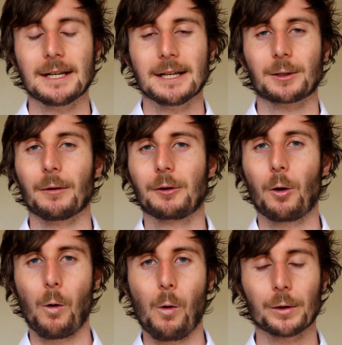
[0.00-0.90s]
So of
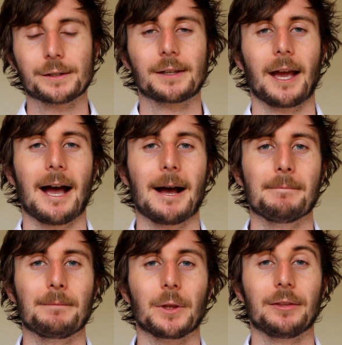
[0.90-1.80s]
course,
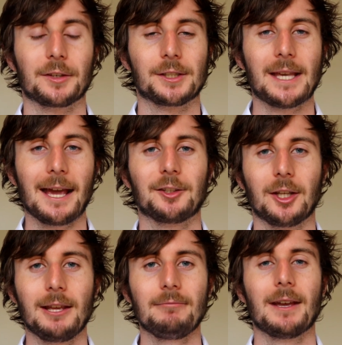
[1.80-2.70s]

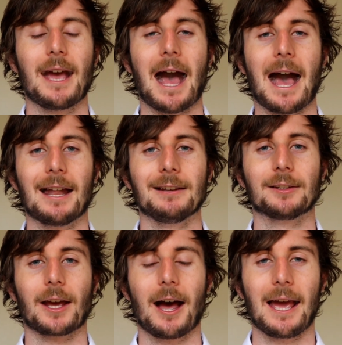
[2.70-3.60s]
sectioning and